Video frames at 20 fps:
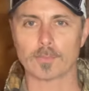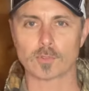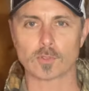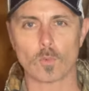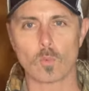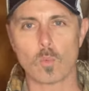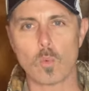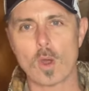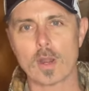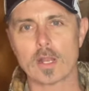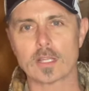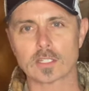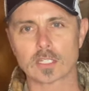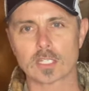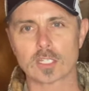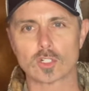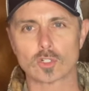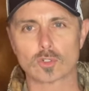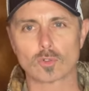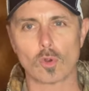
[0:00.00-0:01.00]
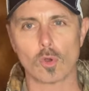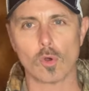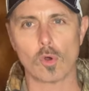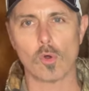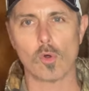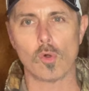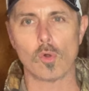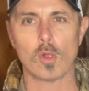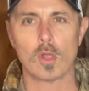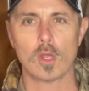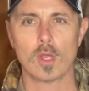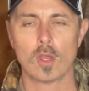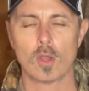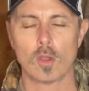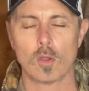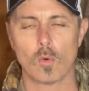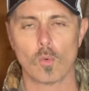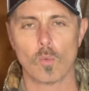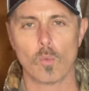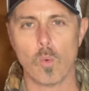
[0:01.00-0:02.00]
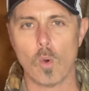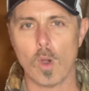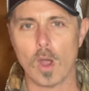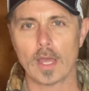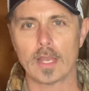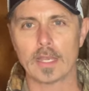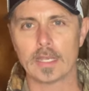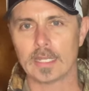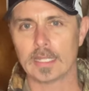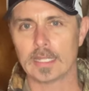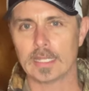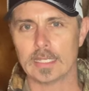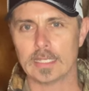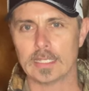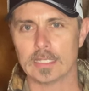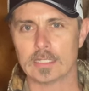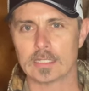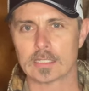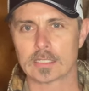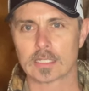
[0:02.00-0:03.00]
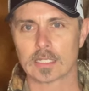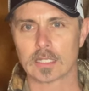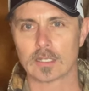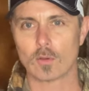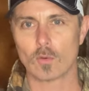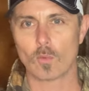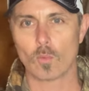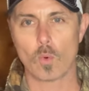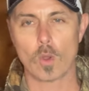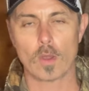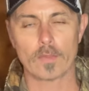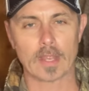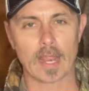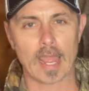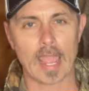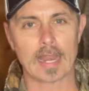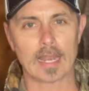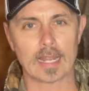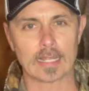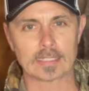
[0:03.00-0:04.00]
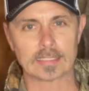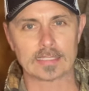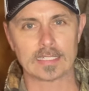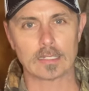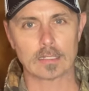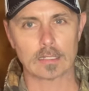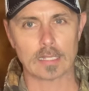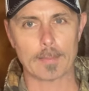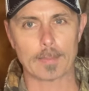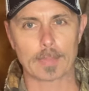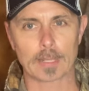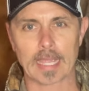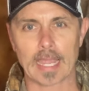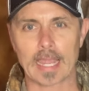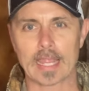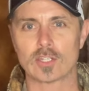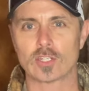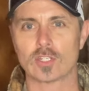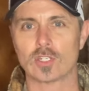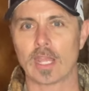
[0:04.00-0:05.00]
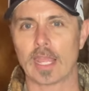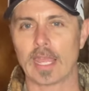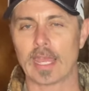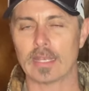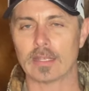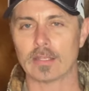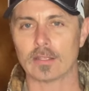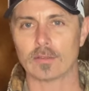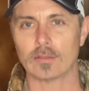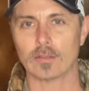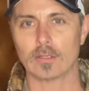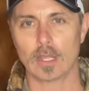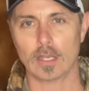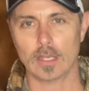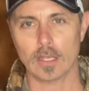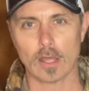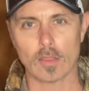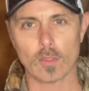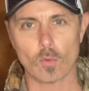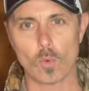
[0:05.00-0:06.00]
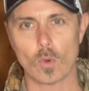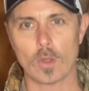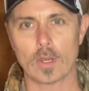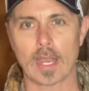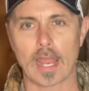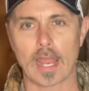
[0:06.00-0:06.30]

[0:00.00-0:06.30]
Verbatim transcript: So one is a control, one is one that had a single application, and another one